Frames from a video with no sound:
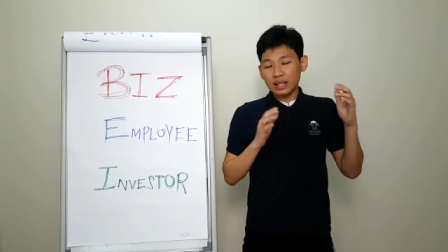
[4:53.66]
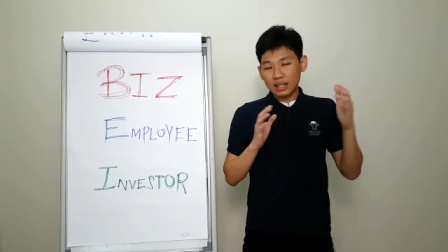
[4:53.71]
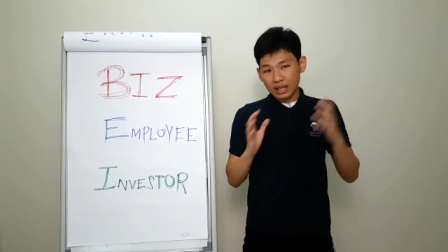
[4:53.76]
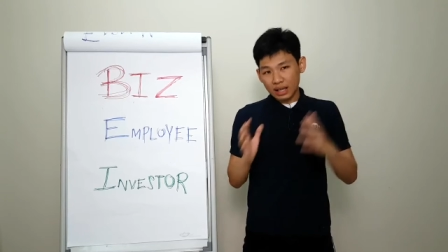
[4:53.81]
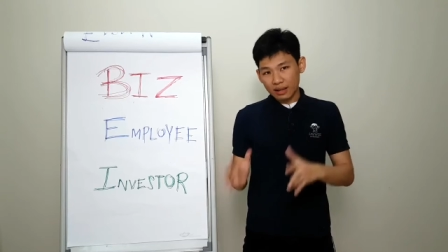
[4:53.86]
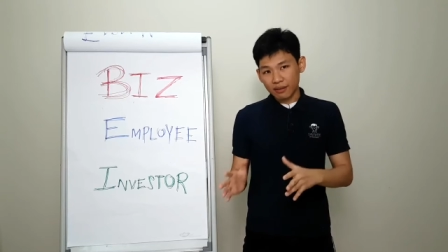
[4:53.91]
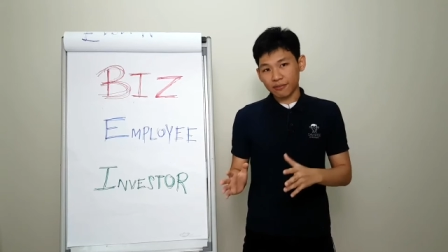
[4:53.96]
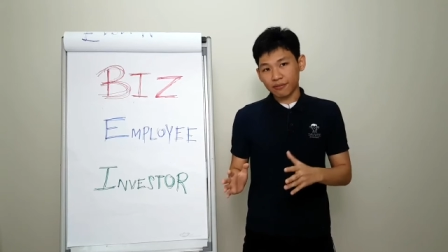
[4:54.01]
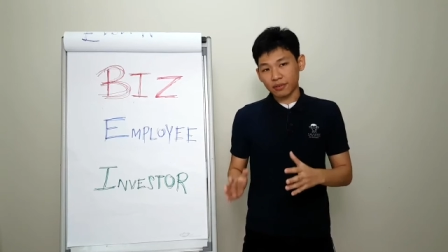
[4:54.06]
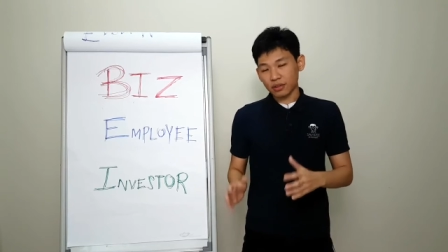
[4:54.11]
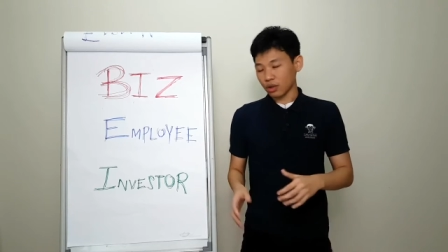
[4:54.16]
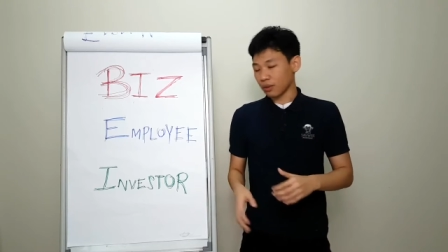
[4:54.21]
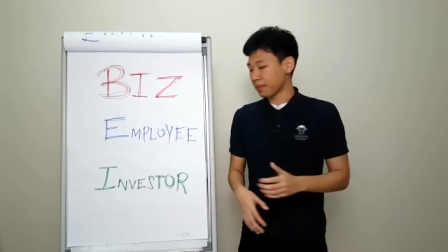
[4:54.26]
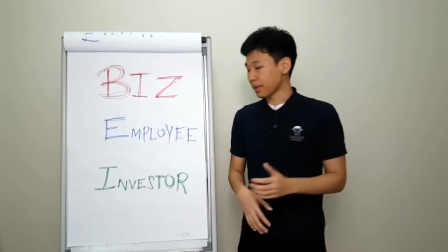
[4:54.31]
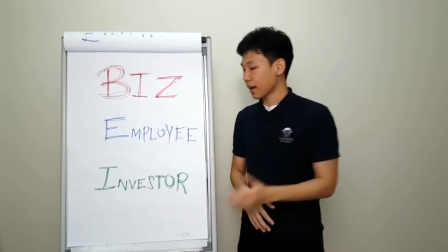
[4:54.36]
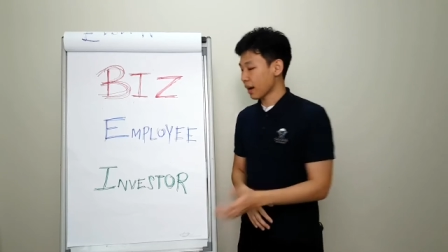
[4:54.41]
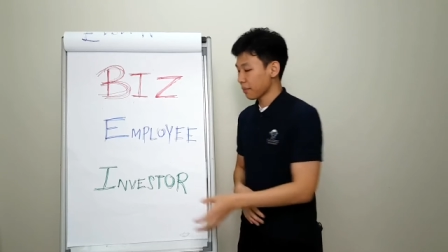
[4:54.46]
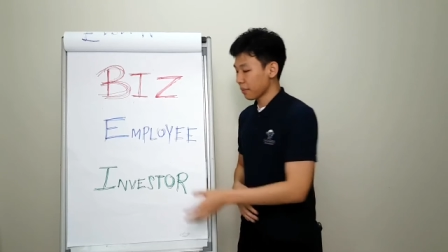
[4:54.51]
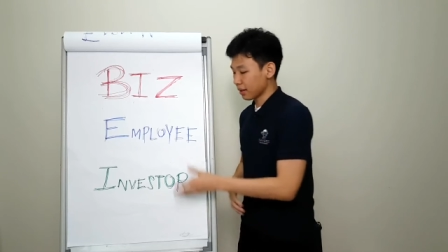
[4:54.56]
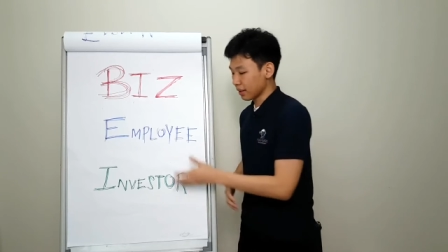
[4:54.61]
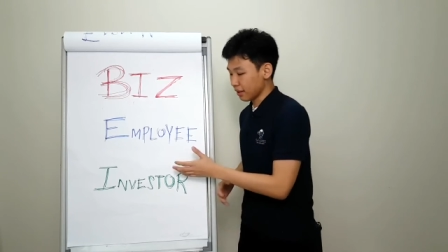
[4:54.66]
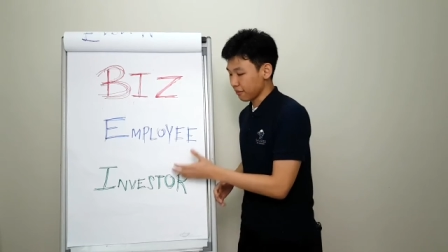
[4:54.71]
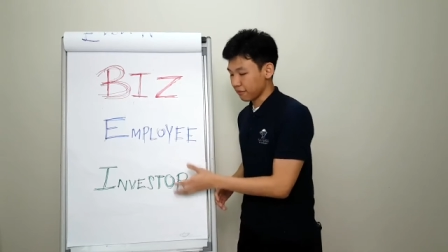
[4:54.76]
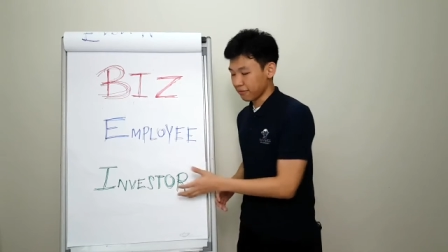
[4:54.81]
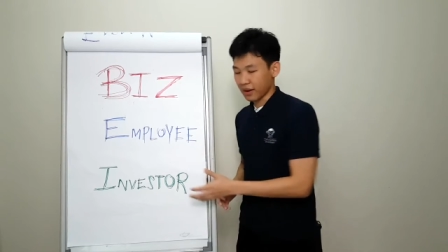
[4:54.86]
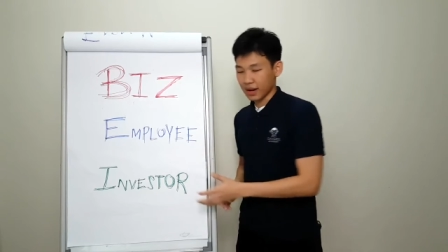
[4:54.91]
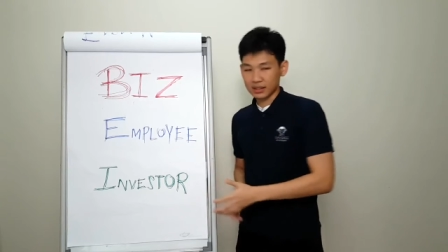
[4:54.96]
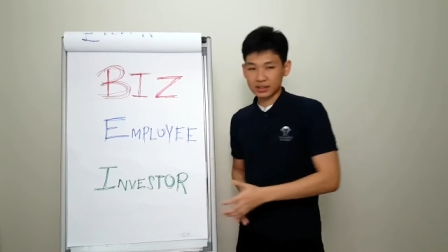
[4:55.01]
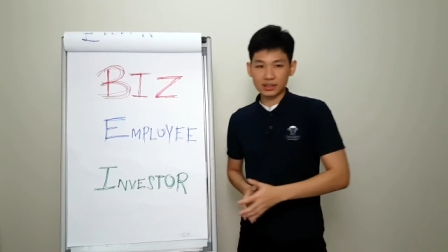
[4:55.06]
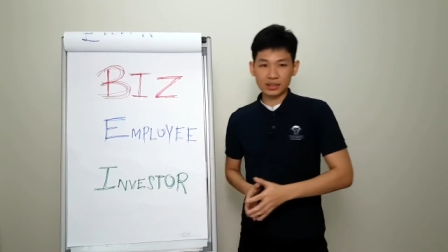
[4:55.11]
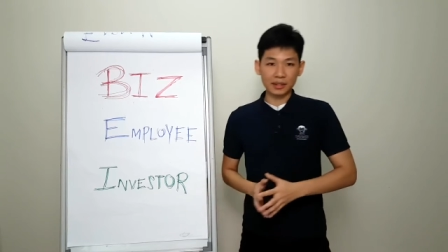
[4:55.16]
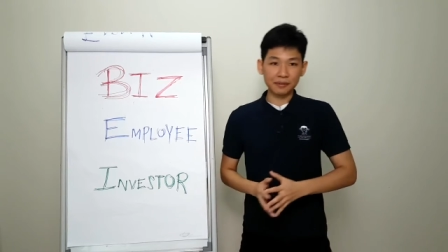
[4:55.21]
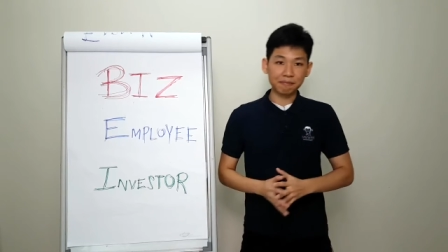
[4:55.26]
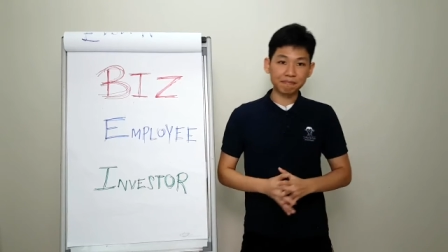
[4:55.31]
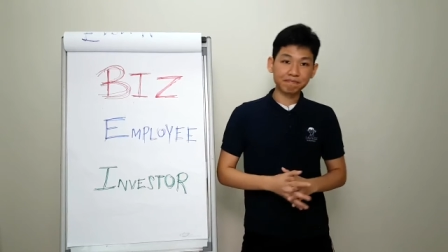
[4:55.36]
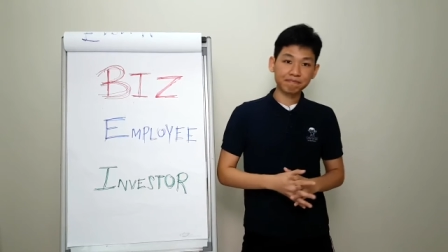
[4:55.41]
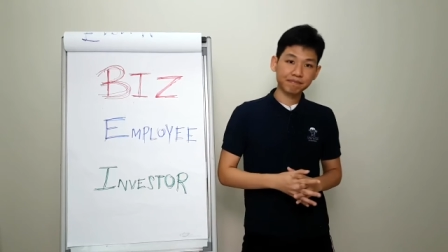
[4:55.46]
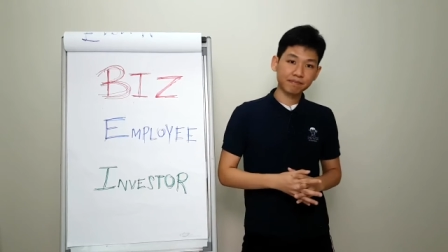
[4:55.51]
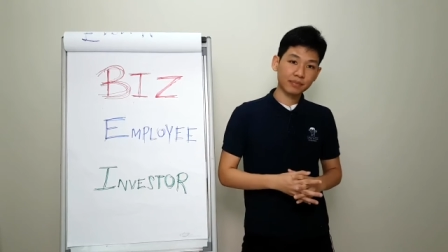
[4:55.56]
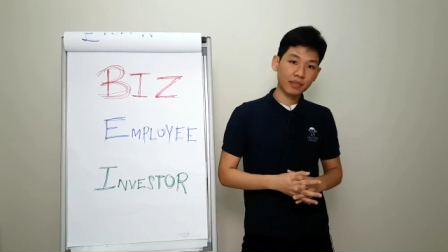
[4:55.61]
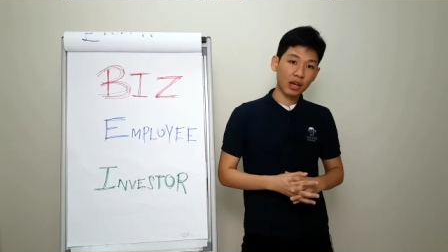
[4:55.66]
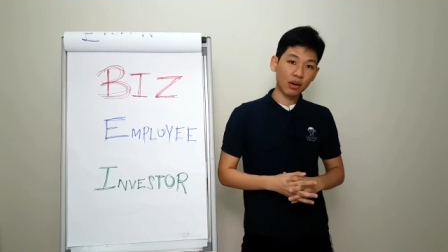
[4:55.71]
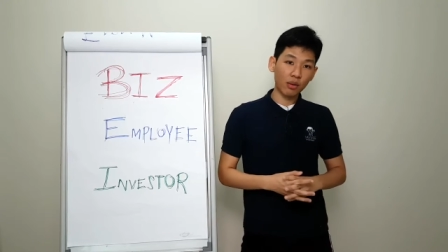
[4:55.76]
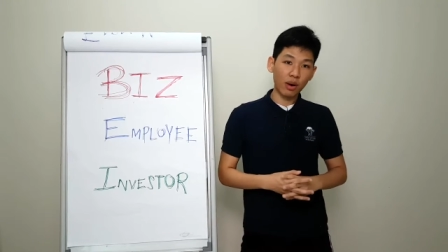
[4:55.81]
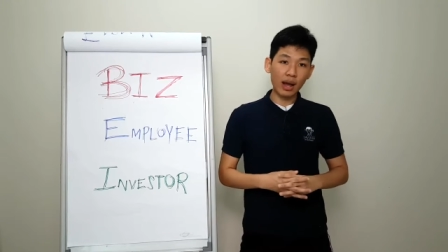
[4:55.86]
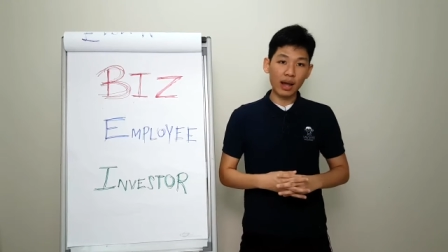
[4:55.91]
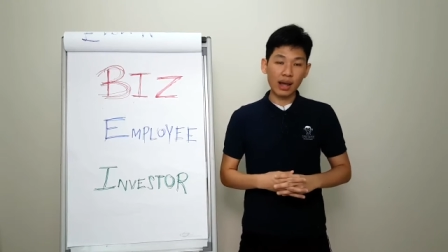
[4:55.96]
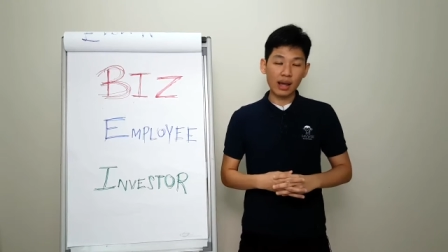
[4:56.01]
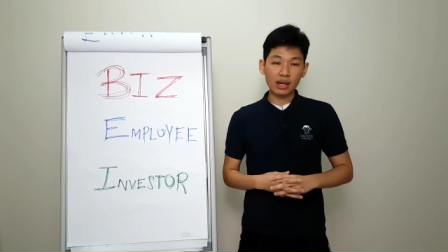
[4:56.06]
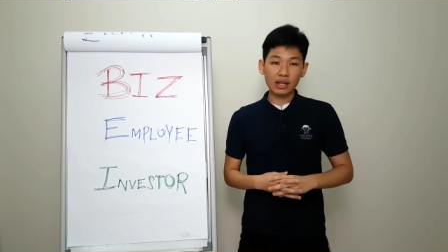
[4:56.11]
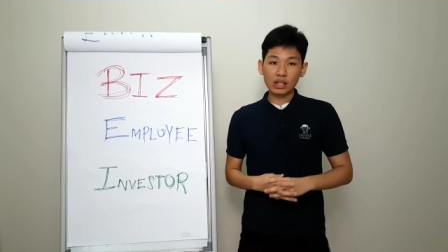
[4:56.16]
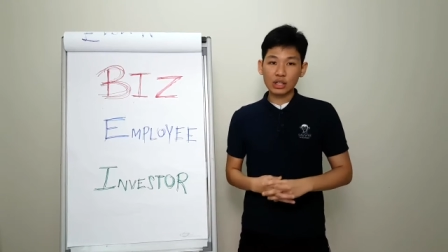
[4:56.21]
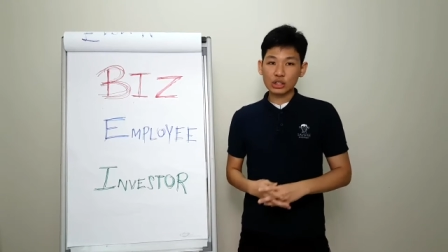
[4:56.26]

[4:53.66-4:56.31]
if you become an investor, right?